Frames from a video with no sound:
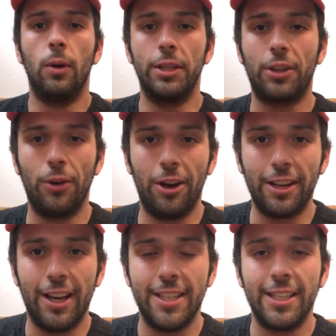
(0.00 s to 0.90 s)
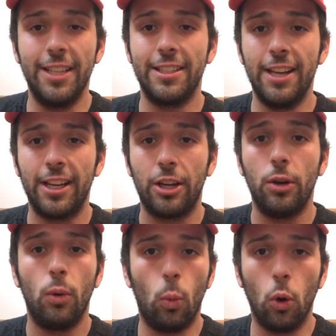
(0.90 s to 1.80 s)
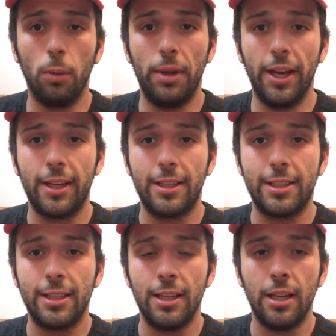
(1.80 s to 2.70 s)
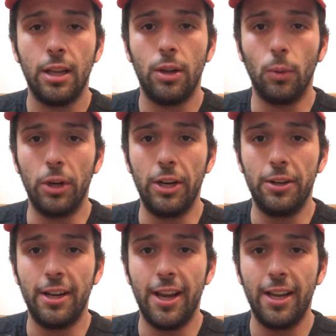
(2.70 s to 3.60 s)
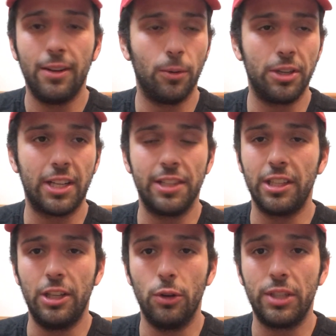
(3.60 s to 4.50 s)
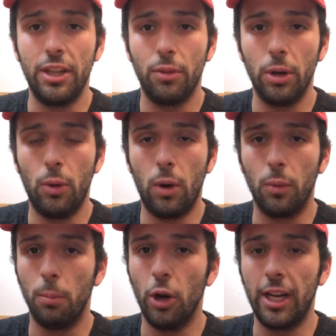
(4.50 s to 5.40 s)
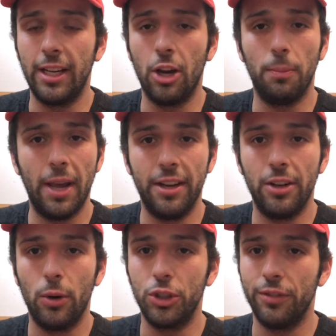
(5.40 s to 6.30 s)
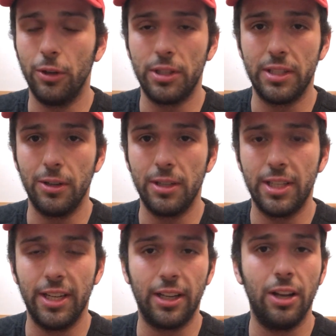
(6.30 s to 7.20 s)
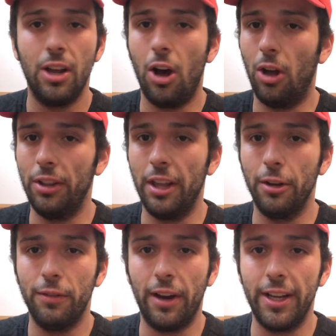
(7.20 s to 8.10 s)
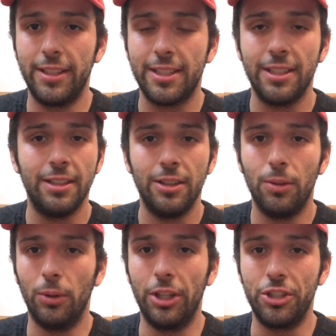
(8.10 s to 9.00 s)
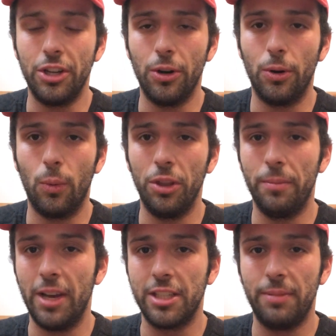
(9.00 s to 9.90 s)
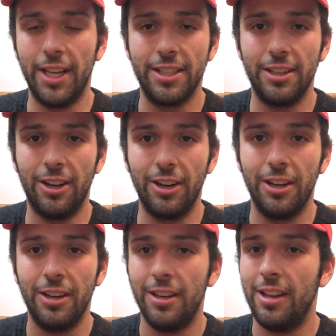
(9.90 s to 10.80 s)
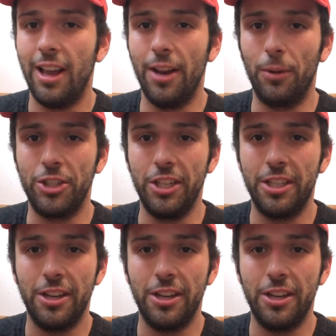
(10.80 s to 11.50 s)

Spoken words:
What's going on, guys? It's Nick, War Picks. We're here today. We're discussing UFC 301. We're breaking down Pantoja versus Ursig, all the other fights. We'll let you know what the best bets are and what you need to